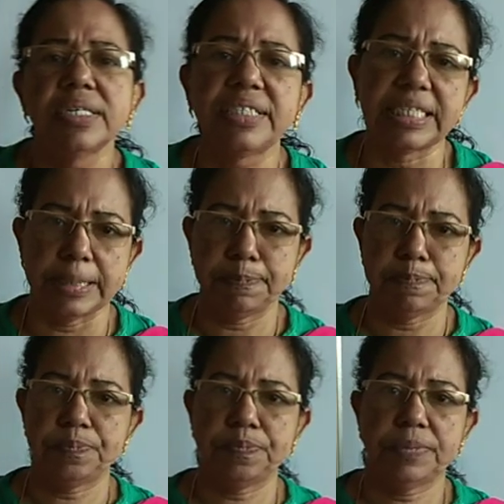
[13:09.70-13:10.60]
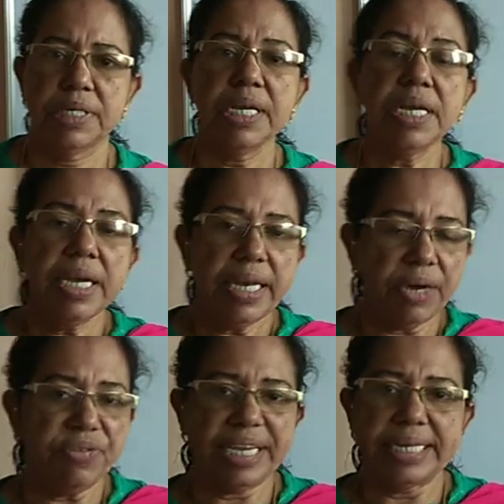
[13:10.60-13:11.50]
G.
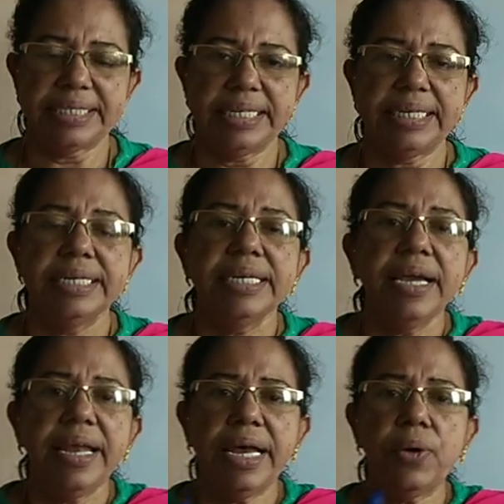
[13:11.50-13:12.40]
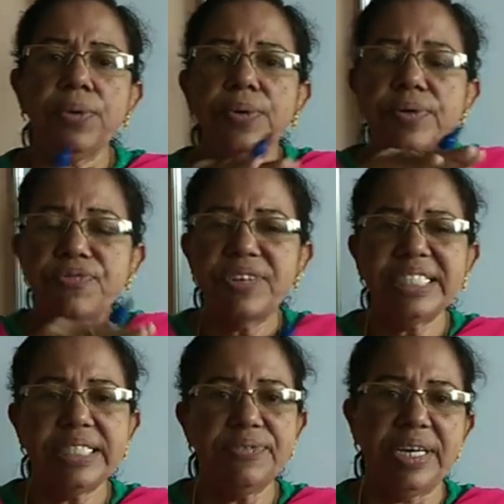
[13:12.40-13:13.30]
Now we can say, now
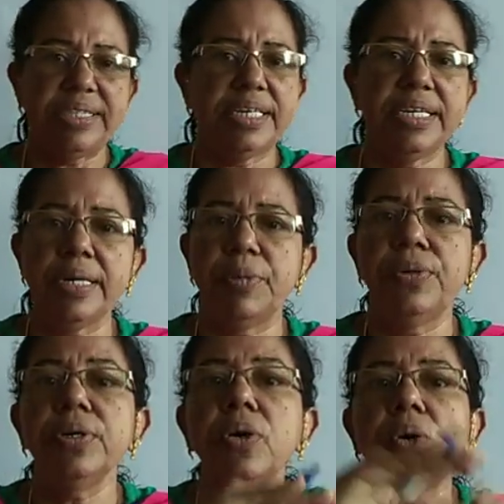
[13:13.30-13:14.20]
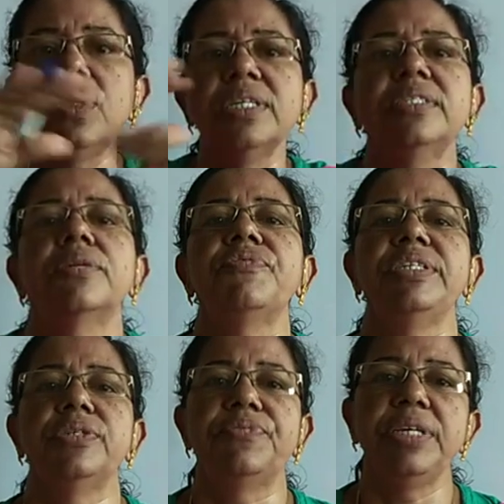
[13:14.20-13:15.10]
first we are studying about on the
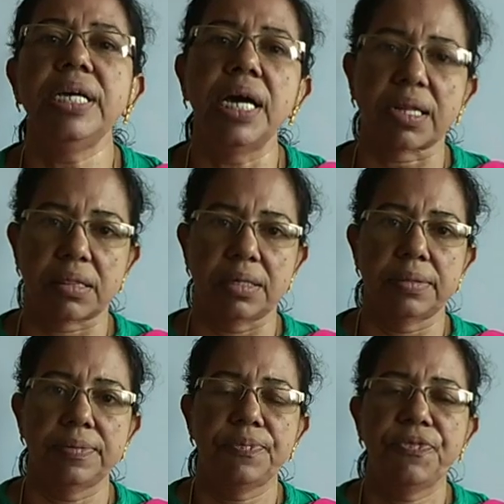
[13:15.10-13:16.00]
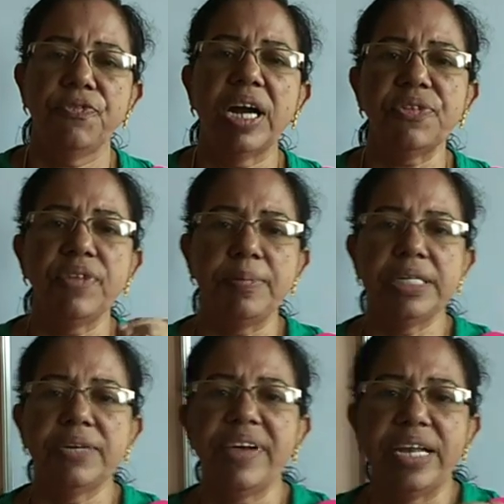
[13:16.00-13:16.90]
surface of the earth, what will be
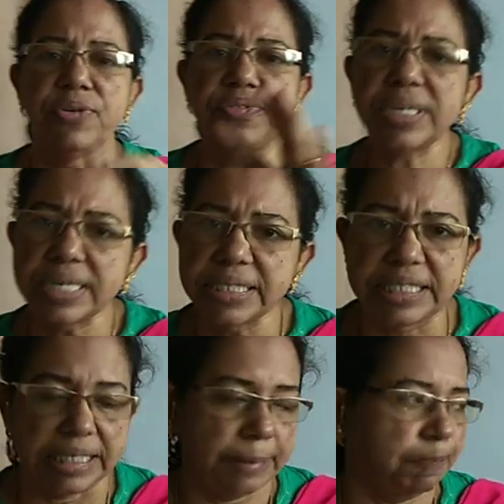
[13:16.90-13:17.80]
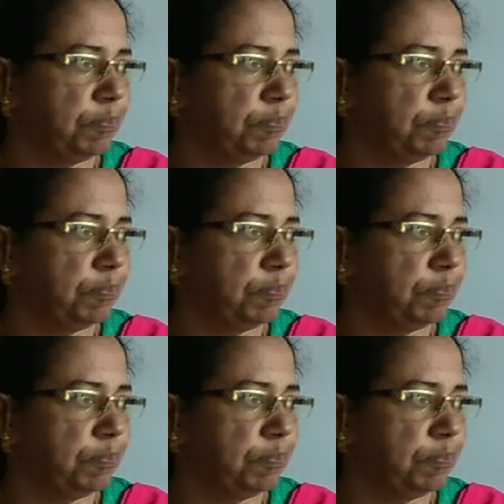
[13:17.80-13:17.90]
the value of G.